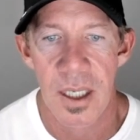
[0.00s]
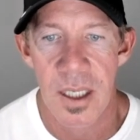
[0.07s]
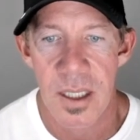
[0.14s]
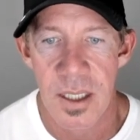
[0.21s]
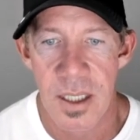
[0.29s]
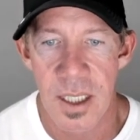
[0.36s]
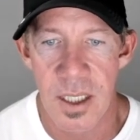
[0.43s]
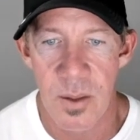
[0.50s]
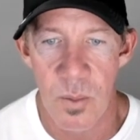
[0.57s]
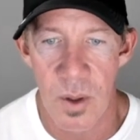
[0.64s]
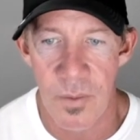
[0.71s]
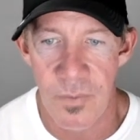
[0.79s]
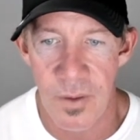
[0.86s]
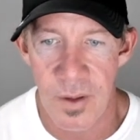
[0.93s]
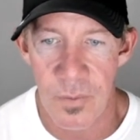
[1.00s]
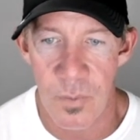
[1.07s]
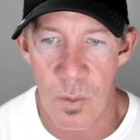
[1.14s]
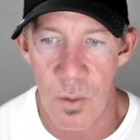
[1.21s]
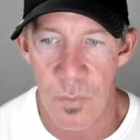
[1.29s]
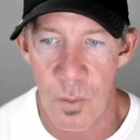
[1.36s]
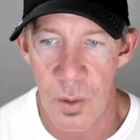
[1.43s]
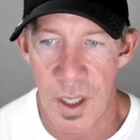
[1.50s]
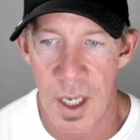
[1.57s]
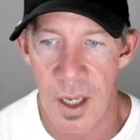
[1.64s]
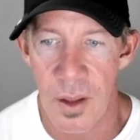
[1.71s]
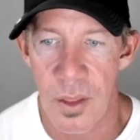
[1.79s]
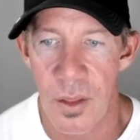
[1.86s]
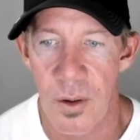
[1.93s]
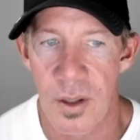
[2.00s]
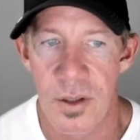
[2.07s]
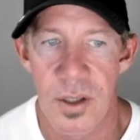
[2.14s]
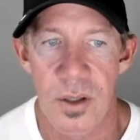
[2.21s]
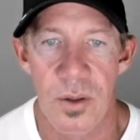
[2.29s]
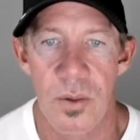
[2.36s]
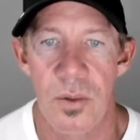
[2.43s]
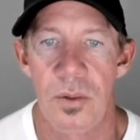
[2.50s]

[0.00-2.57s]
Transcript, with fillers: 61, 54, 48, 32.